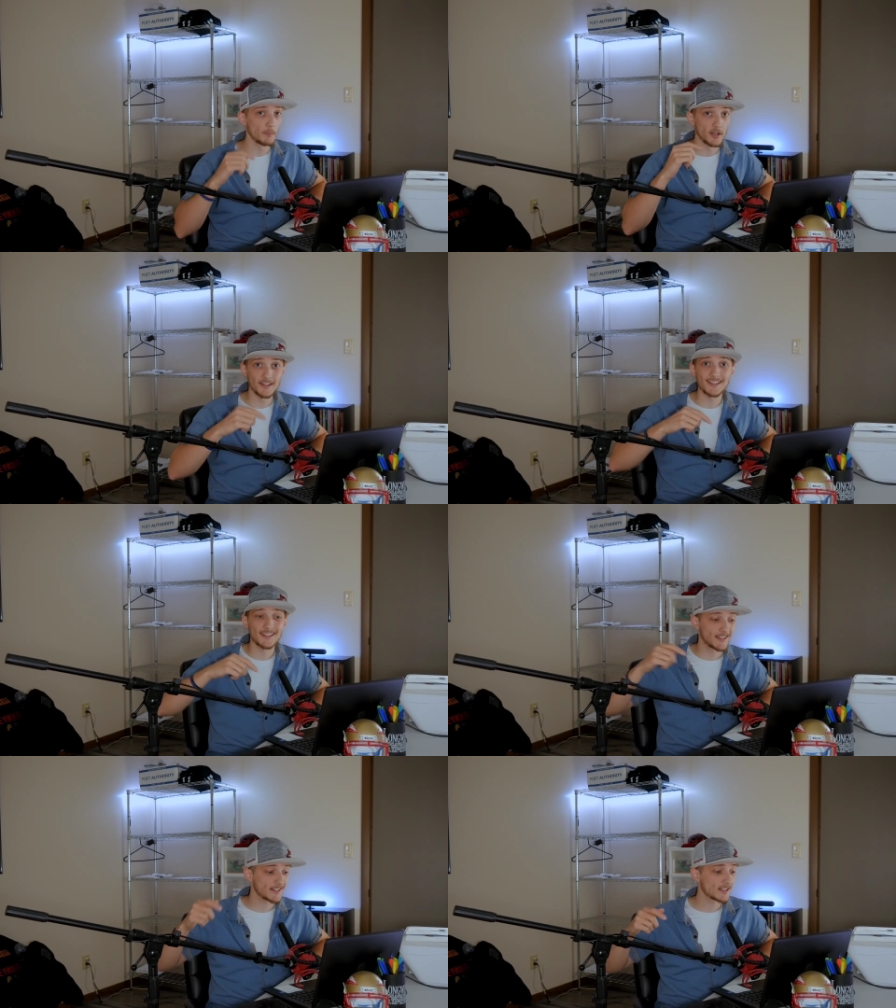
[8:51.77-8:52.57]
but it's
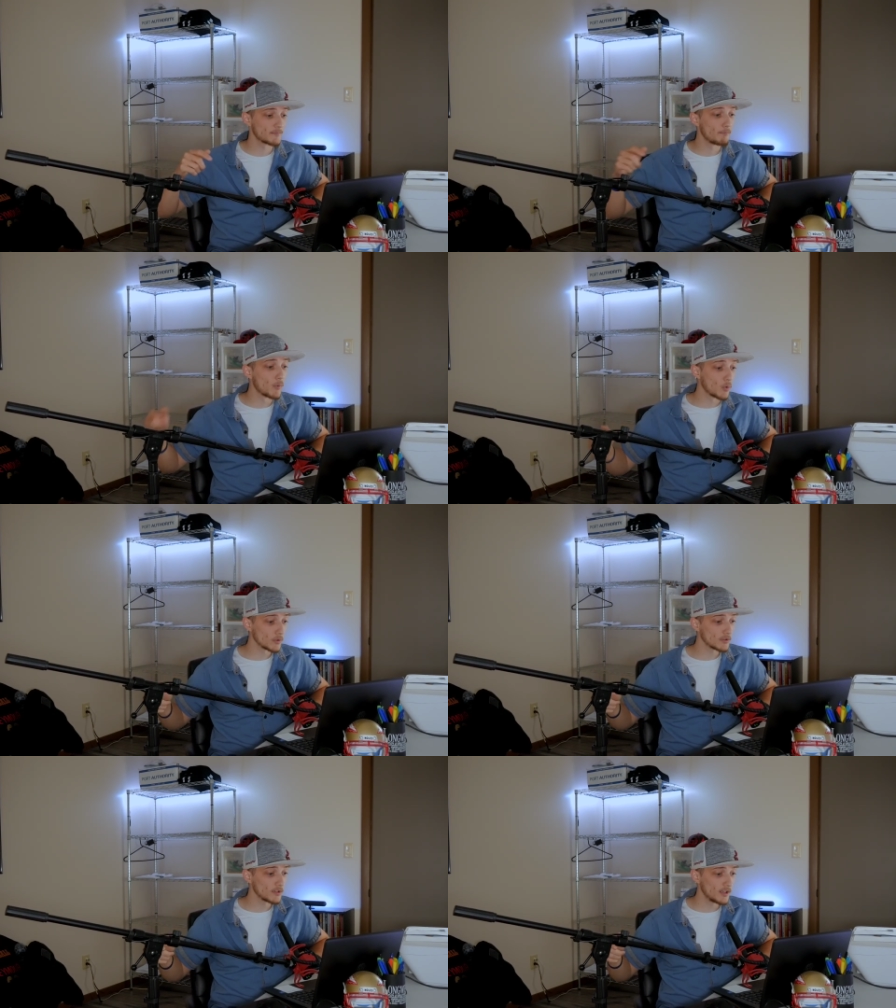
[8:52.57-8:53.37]
6
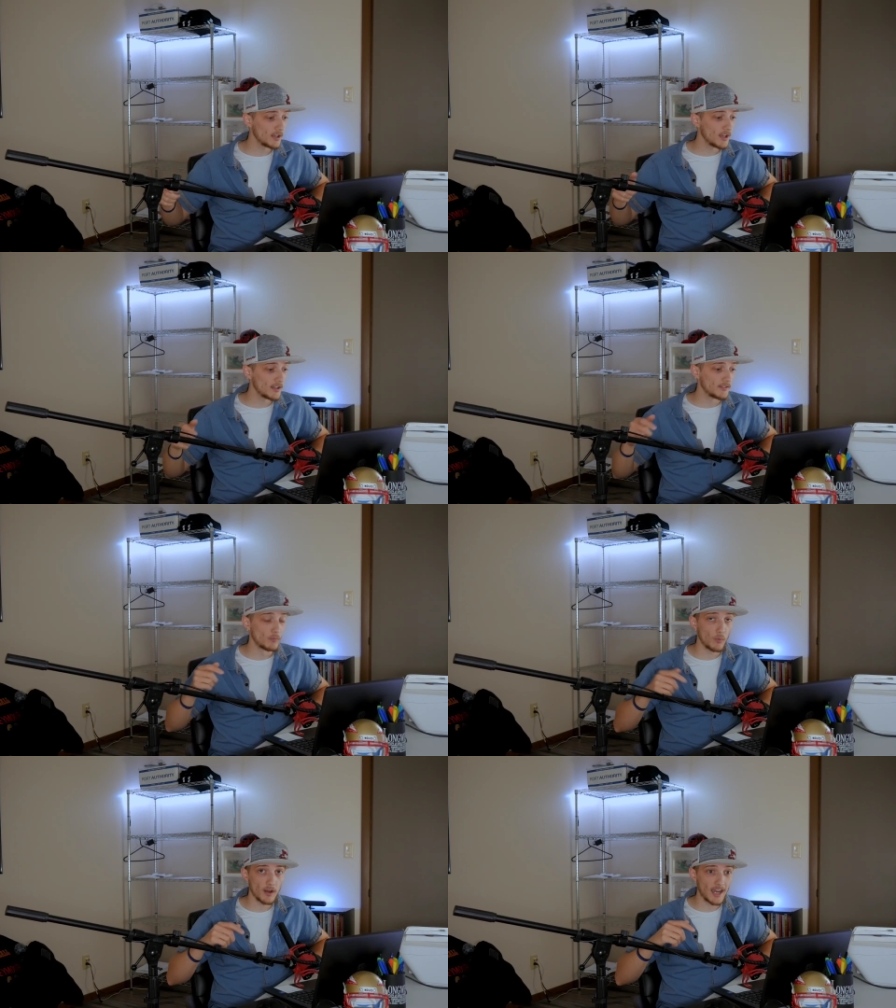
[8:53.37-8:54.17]
more
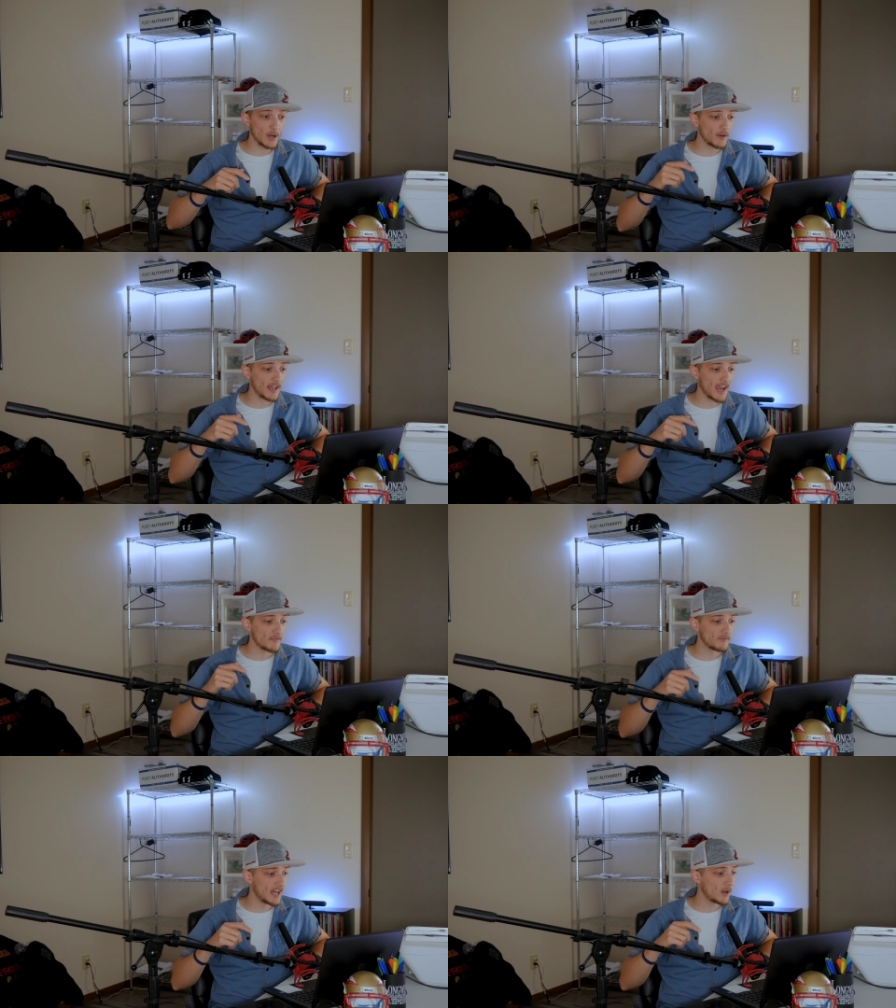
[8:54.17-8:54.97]
than what I would
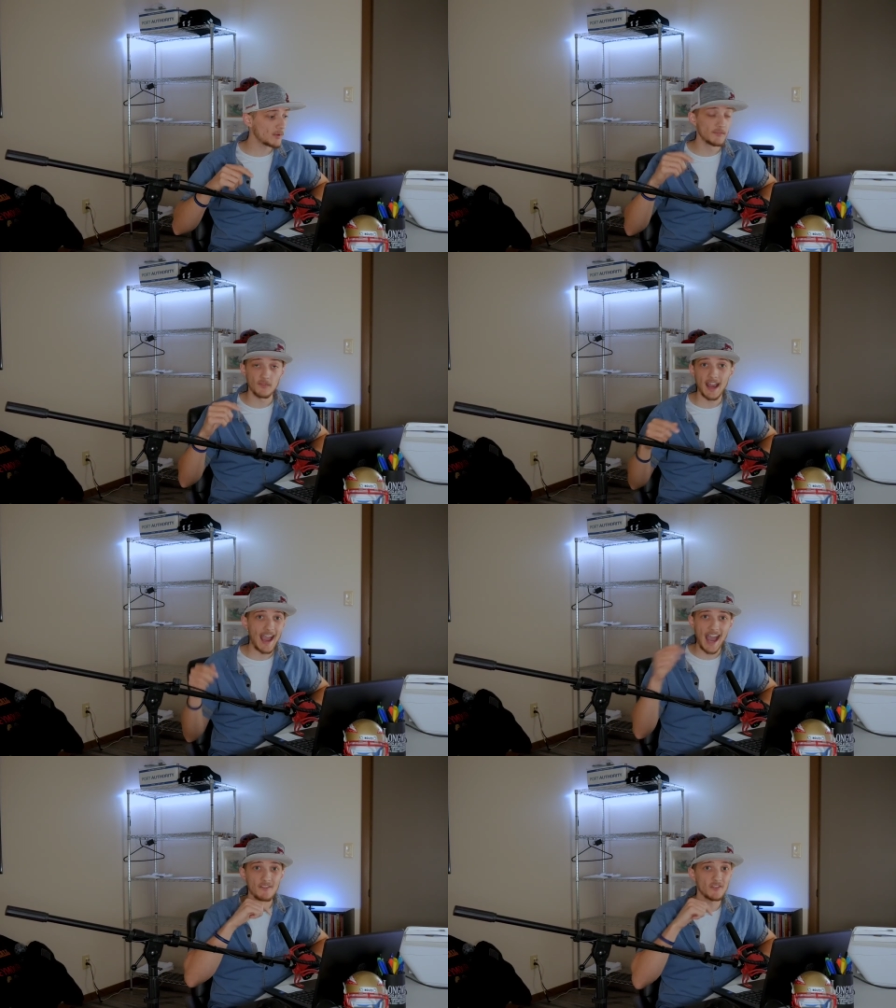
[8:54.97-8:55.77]
have now if I
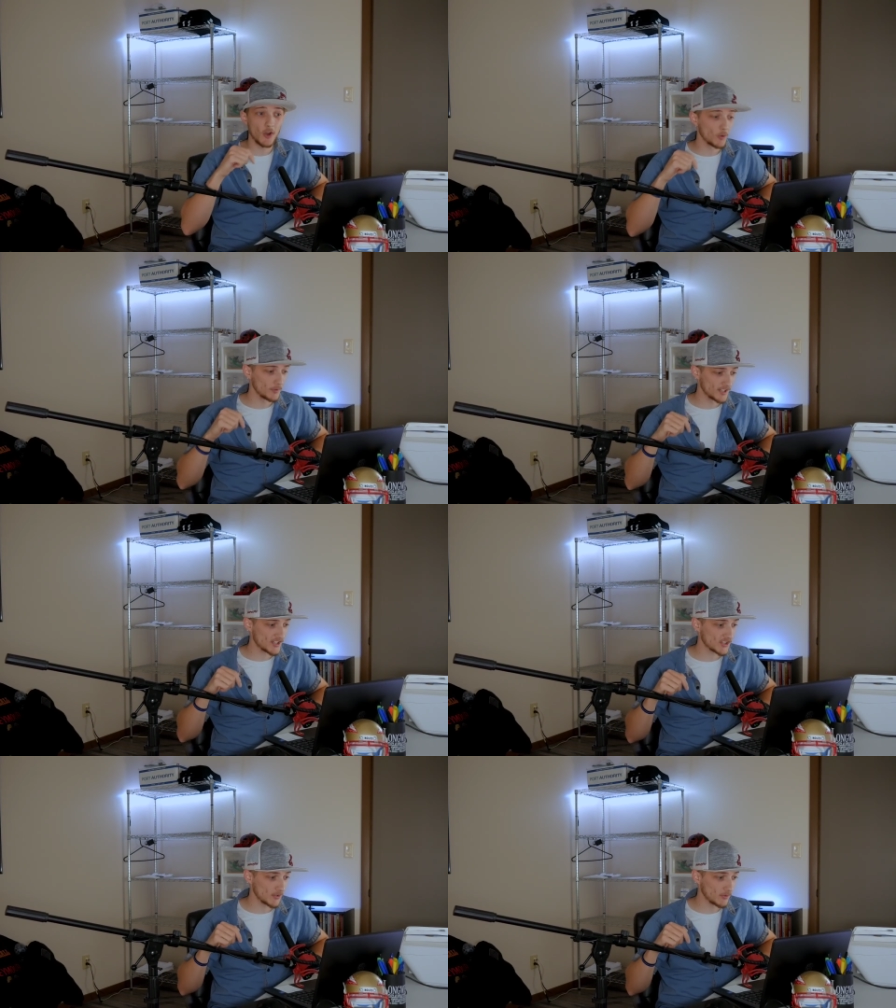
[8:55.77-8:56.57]
haven't already
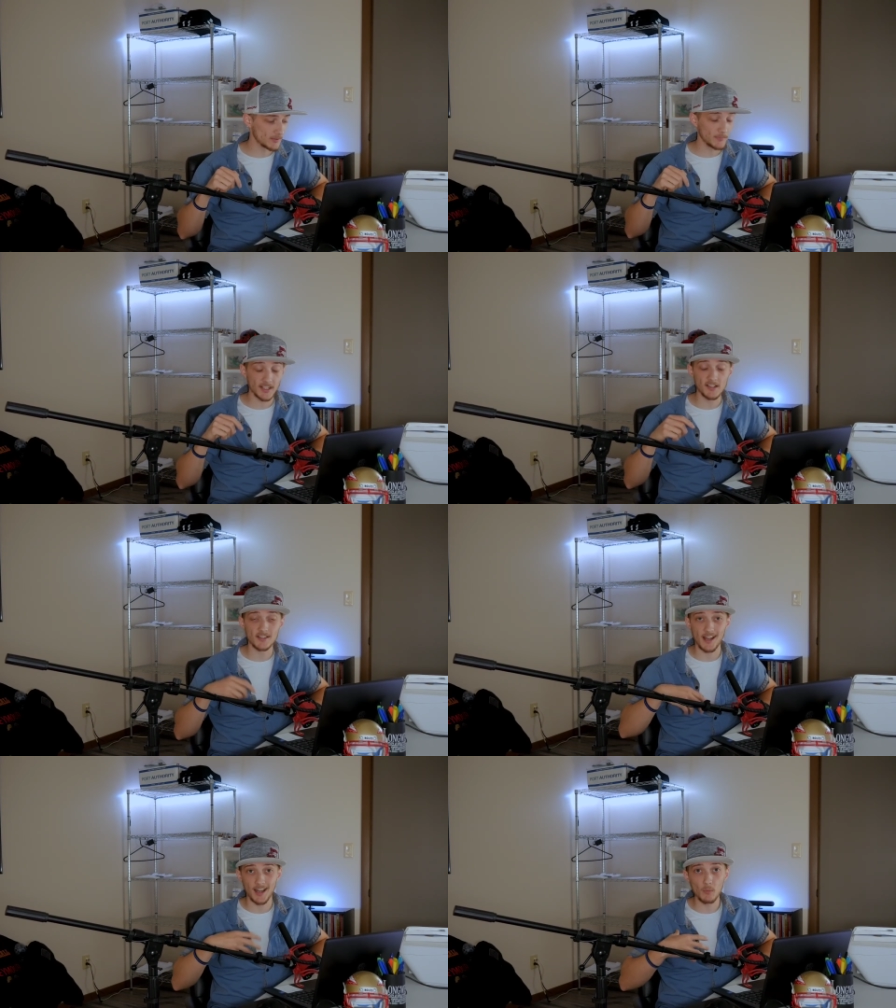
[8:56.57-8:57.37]
started
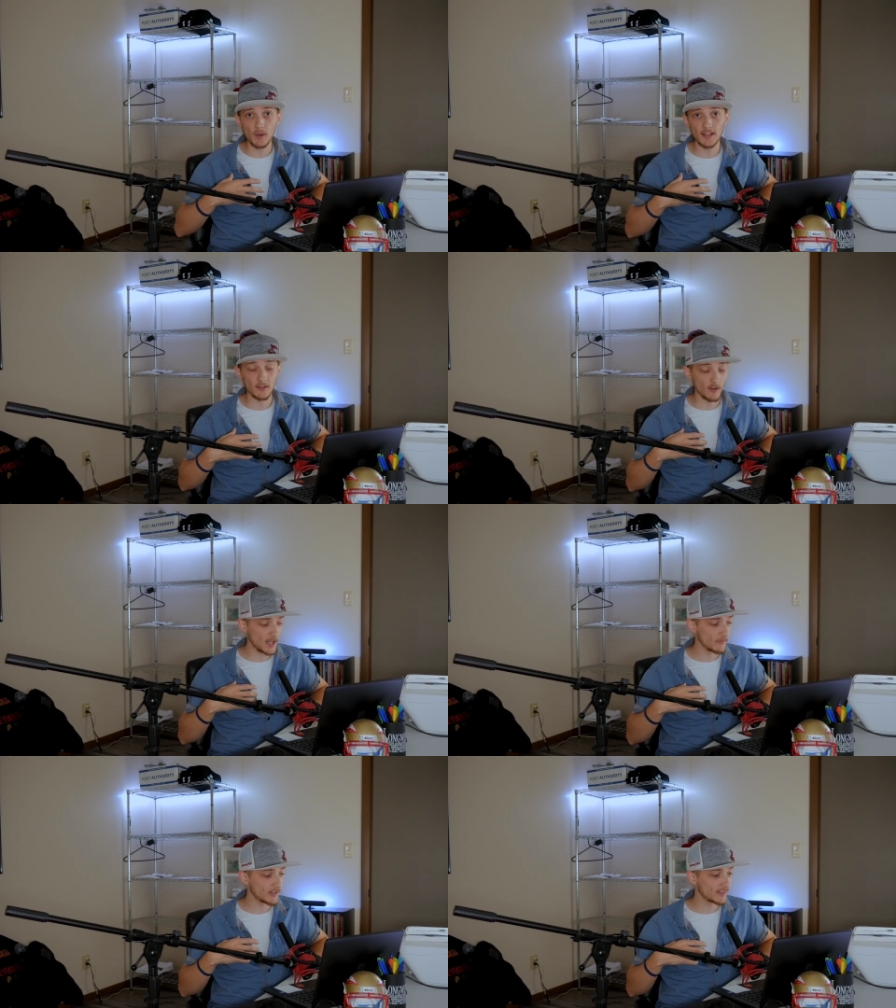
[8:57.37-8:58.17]
because I'm waiting
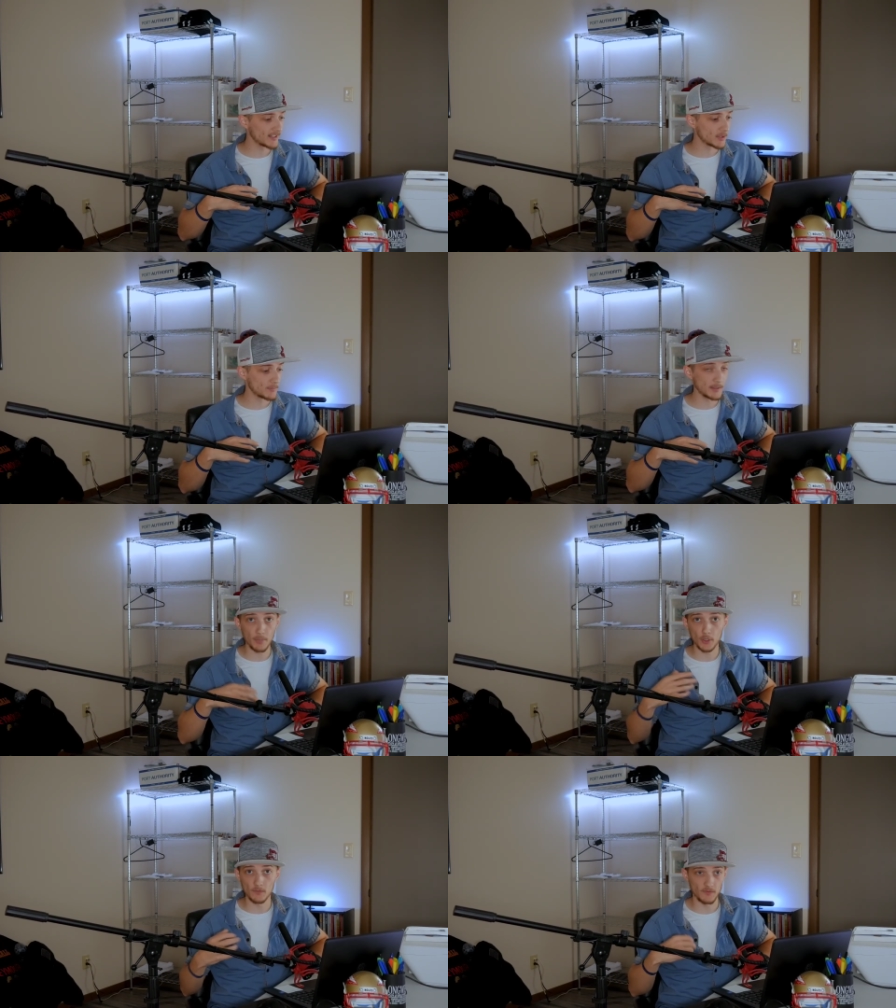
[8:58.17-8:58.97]
on everything to be
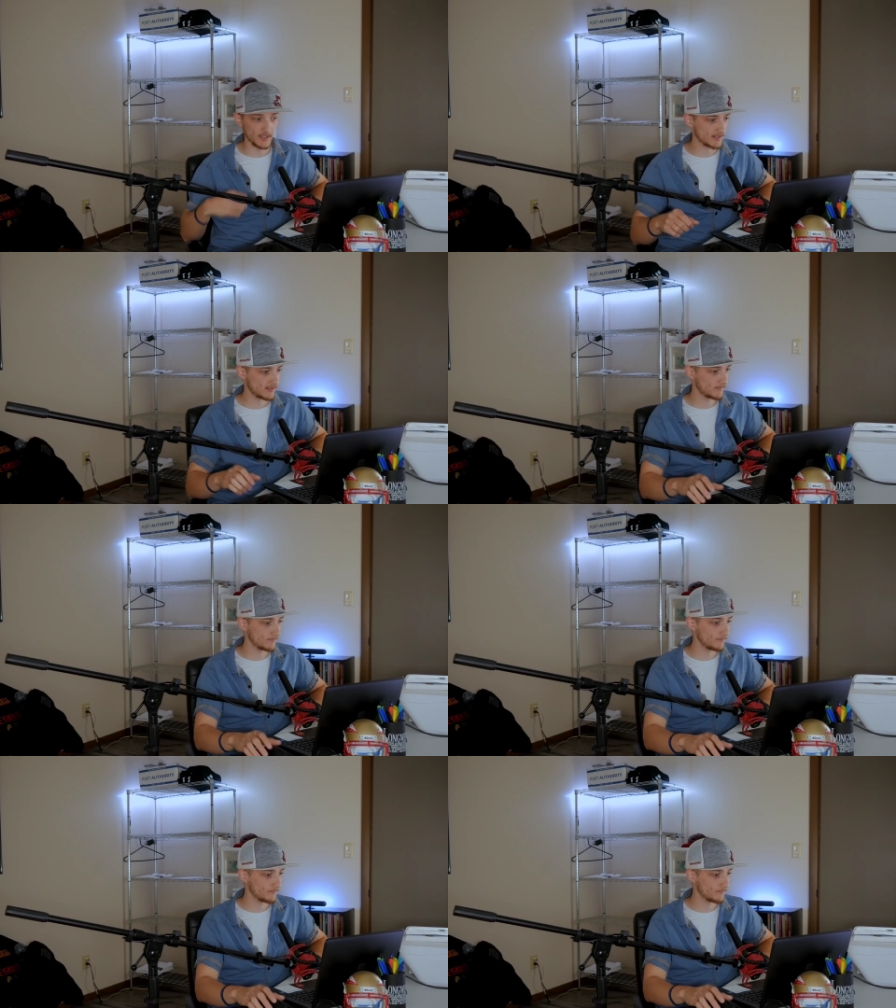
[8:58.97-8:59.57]
perfect.